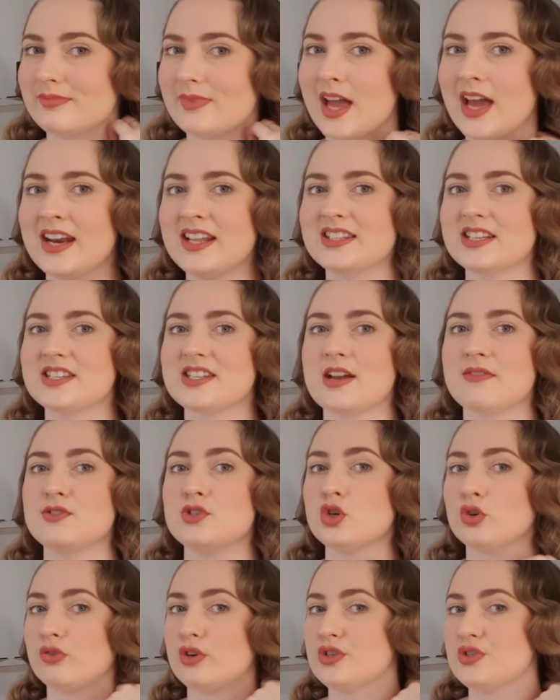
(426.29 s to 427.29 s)
And it does have
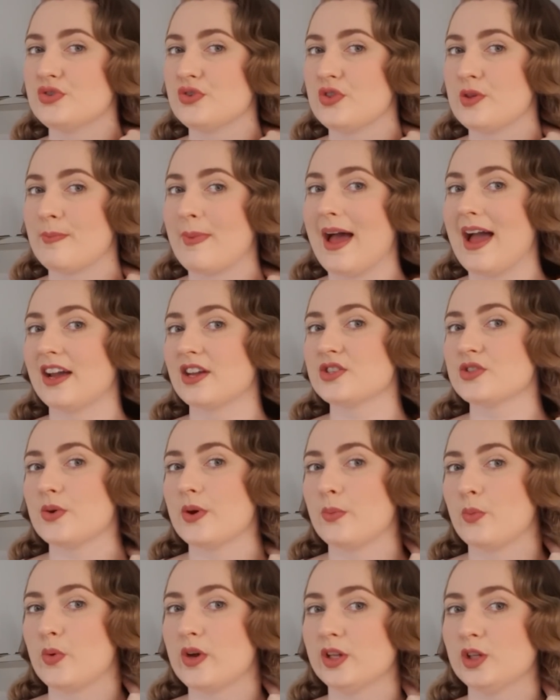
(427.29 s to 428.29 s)
short rows through the back, so
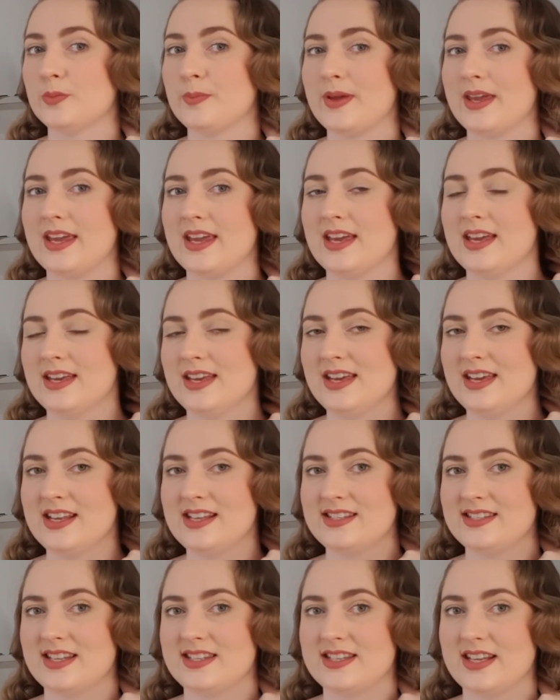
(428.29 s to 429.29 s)
it will be
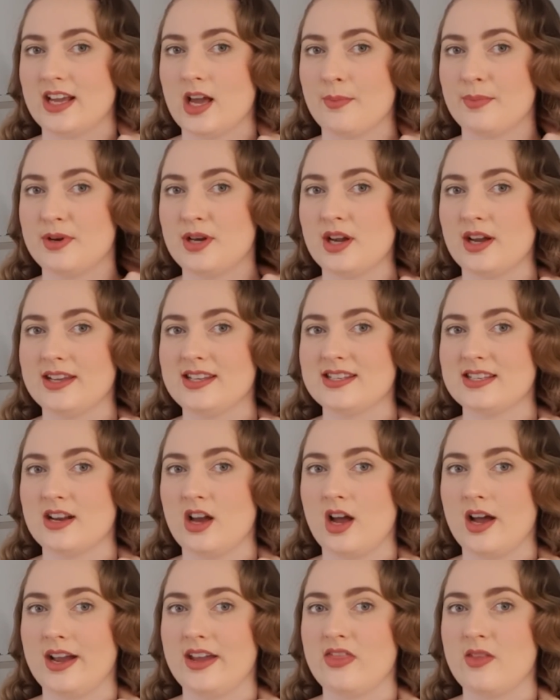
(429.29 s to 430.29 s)
sitting up nice and
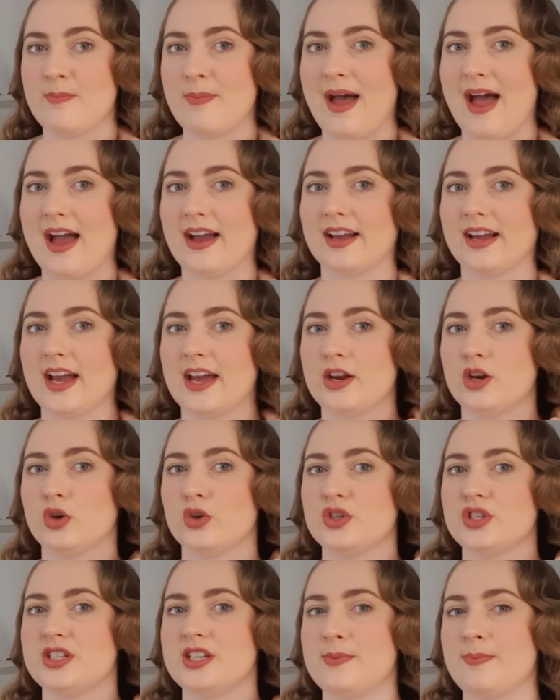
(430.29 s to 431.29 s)
high in the back and
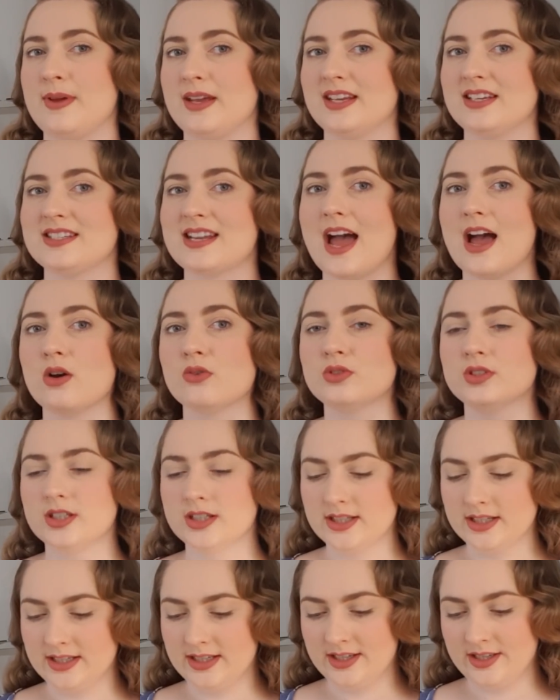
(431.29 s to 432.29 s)
not dipping down,
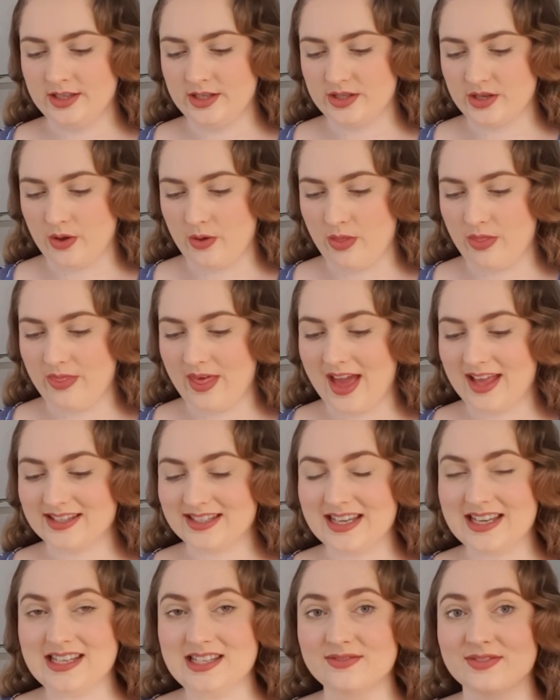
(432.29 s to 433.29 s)
so that
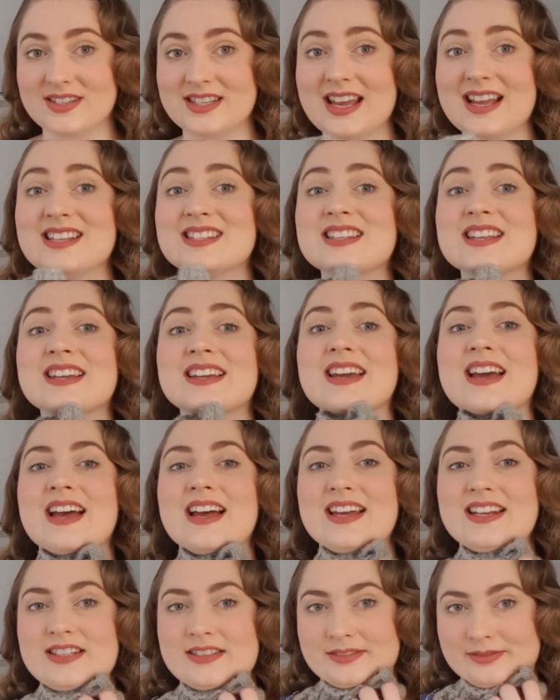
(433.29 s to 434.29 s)
is fantastic.
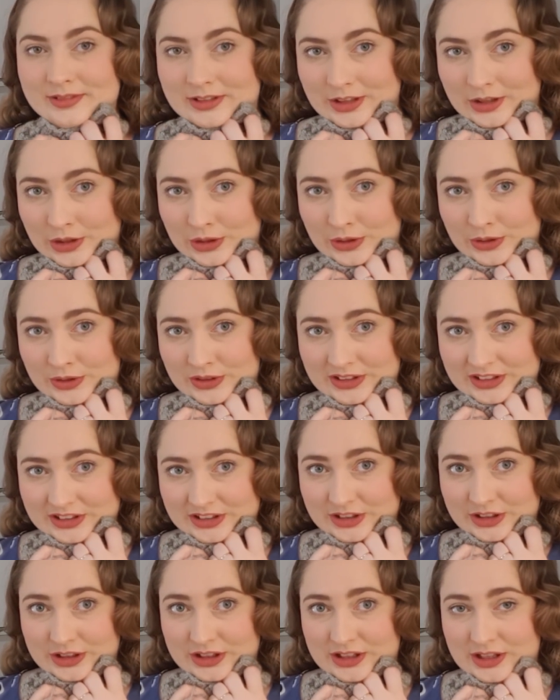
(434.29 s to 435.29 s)
And oh, it's
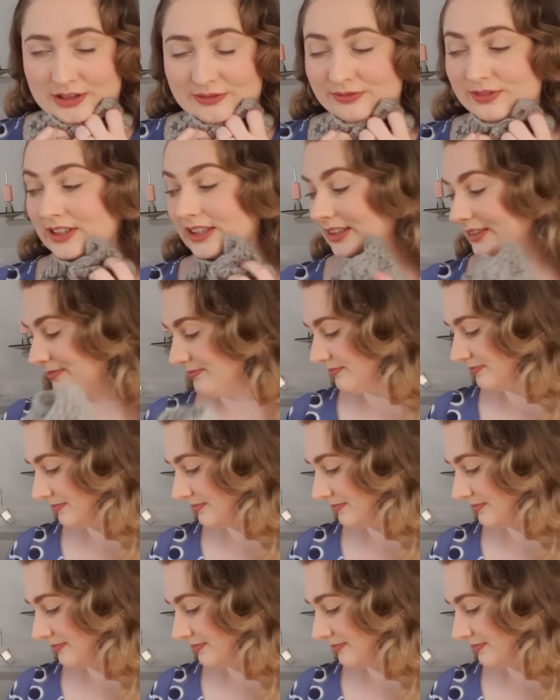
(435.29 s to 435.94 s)
lovely.